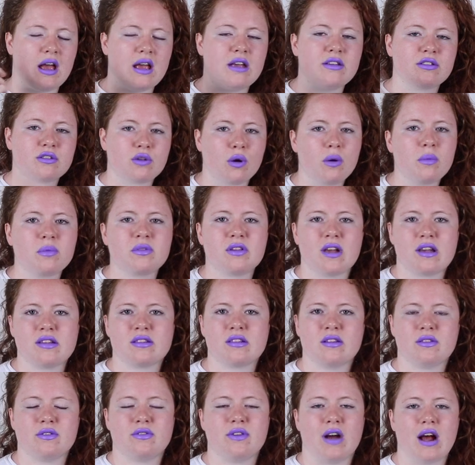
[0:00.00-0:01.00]
He's so
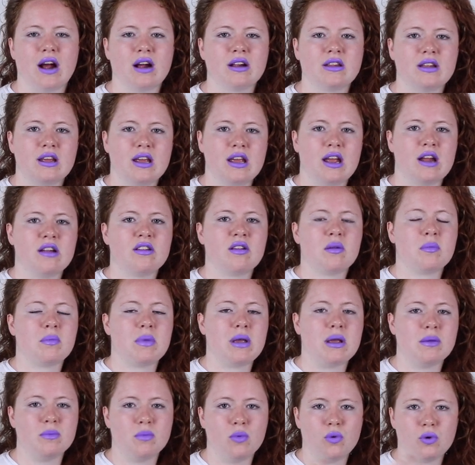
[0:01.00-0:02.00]
obsessed, in fact, that he ends up
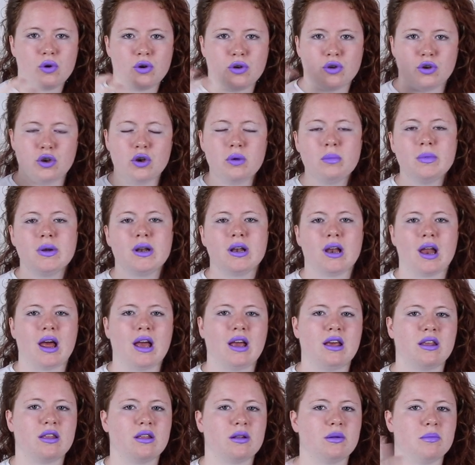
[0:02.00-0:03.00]
being more
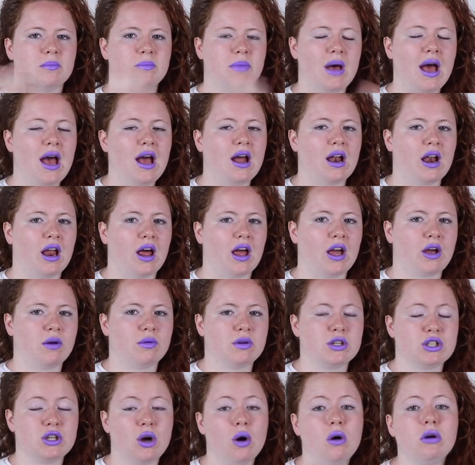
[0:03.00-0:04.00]
human-like than bear-like,
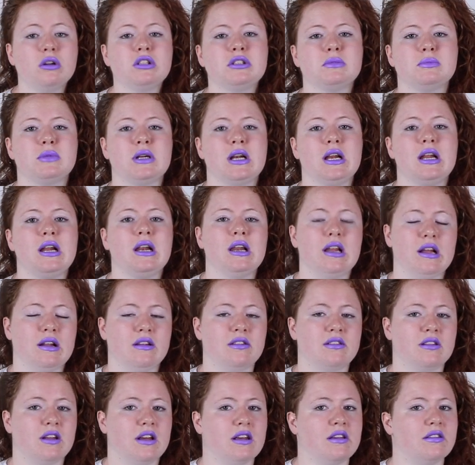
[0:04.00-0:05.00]
which ultimately
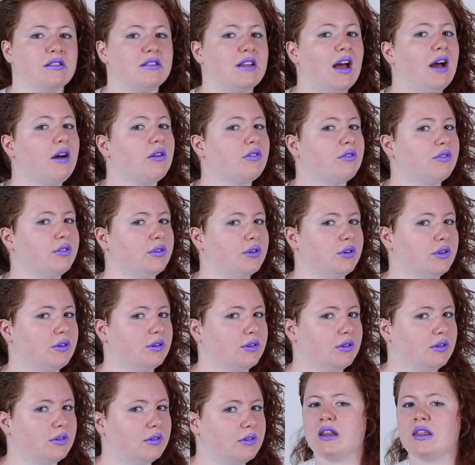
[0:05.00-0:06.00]
leads to his
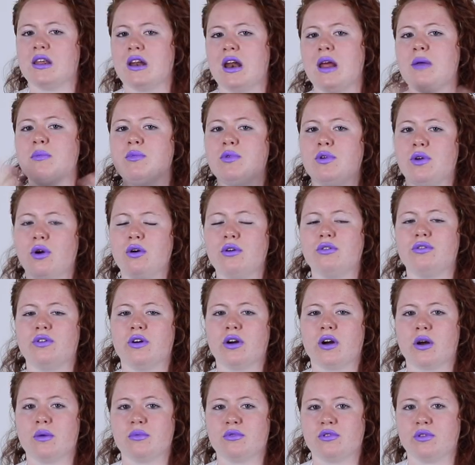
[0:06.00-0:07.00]
downfall. The name
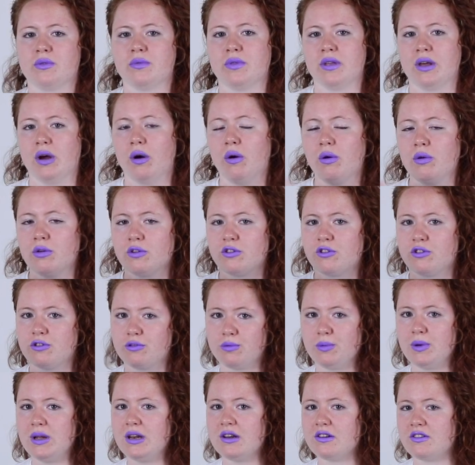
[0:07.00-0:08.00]
Iofur comes from the Old
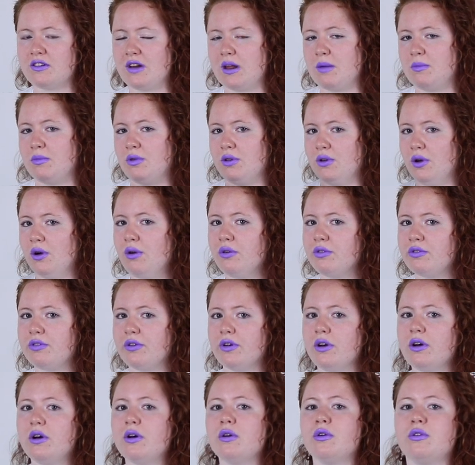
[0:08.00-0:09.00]
Swedish name
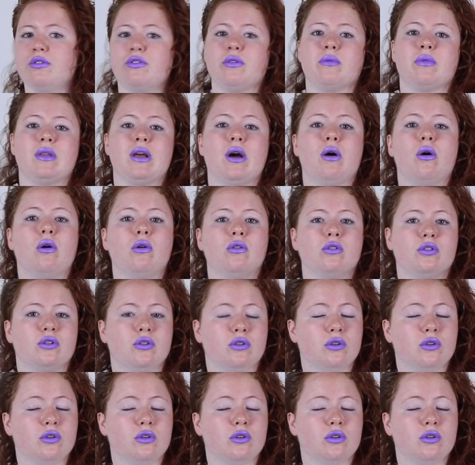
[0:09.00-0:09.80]
Jofur, or from the Old